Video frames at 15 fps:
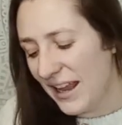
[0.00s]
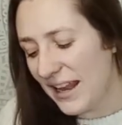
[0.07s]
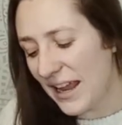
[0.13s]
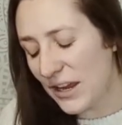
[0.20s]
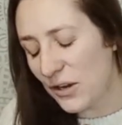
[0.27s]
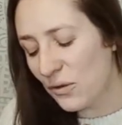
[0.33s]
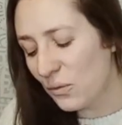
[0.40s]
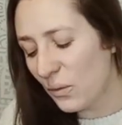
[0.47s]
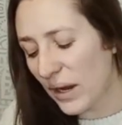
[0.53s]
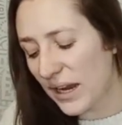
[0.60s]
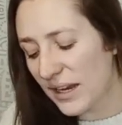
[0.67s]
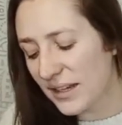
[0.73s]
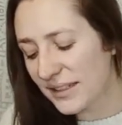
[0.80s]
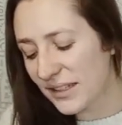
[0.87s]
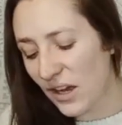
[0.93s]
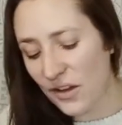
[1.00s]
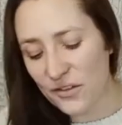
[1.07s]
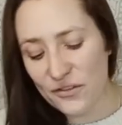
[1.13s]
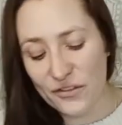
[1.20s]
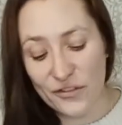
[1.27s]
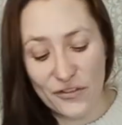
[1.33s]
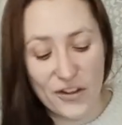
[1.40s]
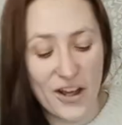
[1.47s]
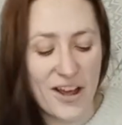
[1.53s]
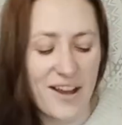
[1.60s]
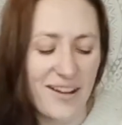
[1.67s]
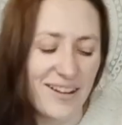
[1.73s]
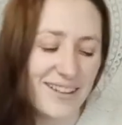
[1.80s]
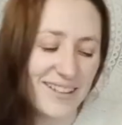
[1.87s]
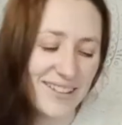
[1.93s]
Let your wings
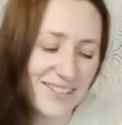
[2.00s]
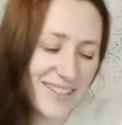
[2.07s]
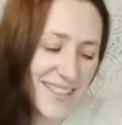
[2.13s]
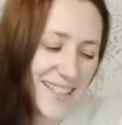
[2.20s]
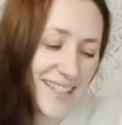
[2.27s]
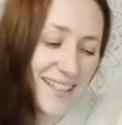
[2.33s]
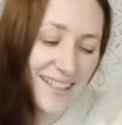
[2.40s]
unfold.